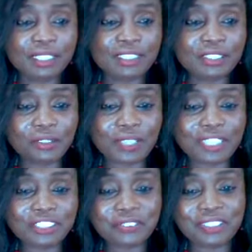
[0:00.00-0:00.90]
So I
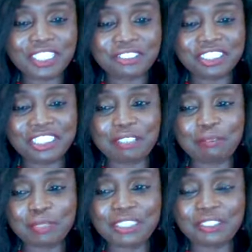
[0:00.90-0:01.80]
just wanted to share a
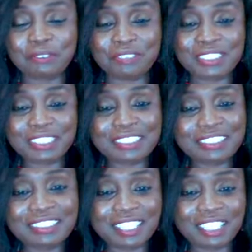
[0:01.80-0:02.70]
bit of
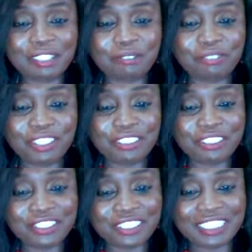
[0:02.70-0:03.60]
this um, with
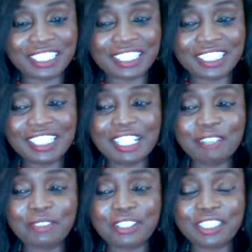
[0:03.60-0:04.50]
us today
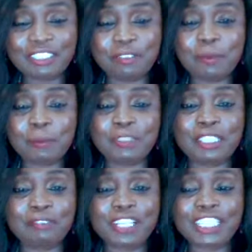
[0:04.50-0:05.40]
because a few people
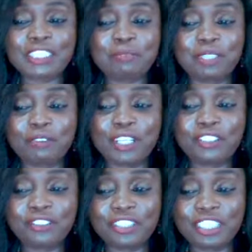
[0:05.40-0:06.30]
have asked me, why
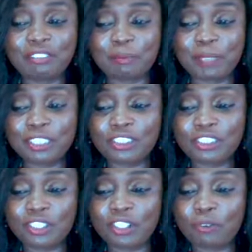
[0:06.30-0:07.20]
do you need a
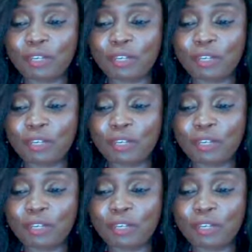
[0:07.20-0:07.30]
mentor?